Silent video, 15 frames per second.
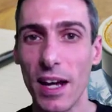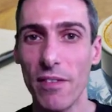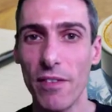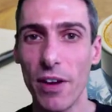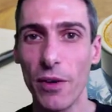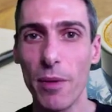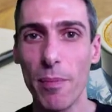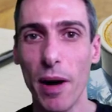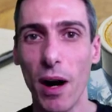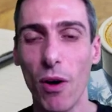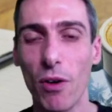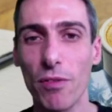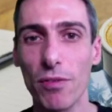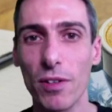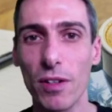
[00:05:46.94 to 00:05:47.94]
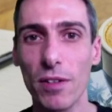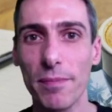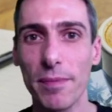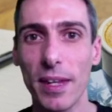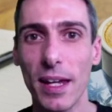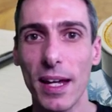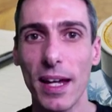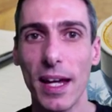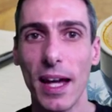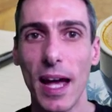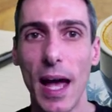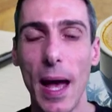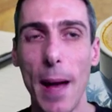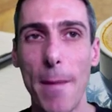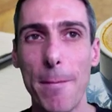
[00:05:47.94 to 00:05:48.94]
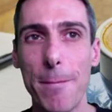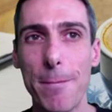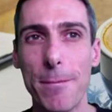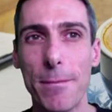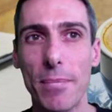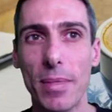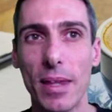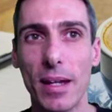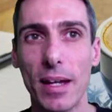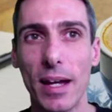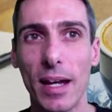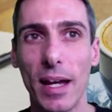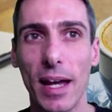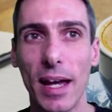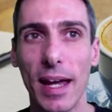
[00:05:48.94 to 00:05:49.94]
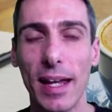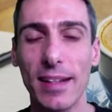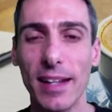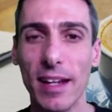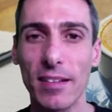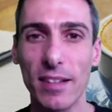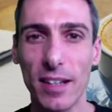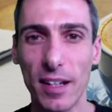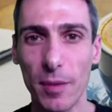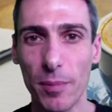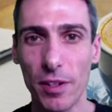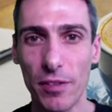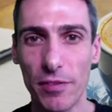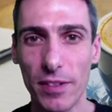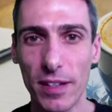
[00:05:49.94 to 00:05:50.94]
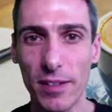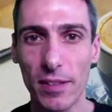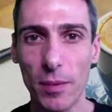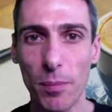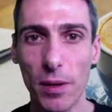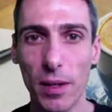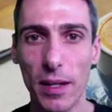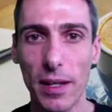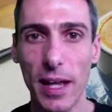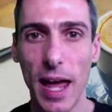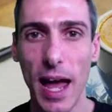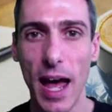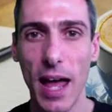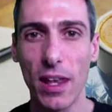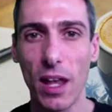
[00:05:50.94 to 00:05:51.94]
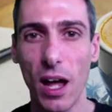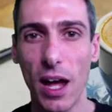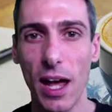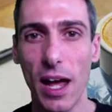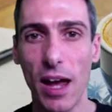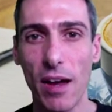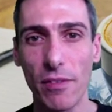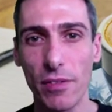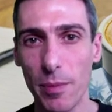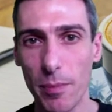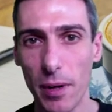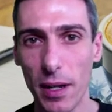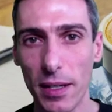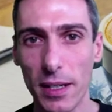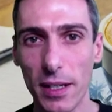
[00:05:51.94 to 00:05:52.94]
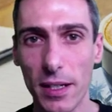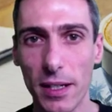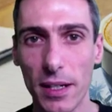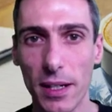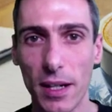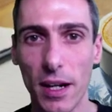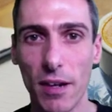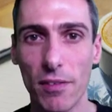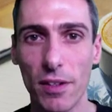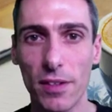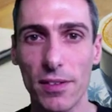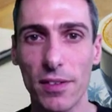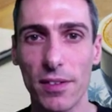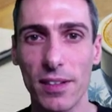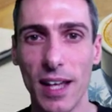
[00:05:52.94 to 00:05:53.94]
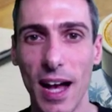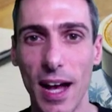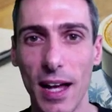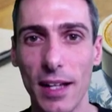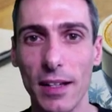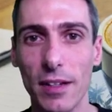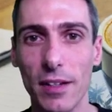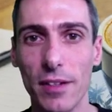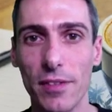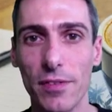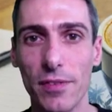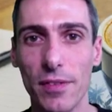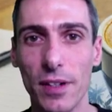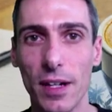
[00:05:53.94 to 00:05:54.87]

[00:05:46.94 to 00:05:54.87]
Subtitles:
Very powerful. It takes a little bit of discipline, and not everybody of us is kind of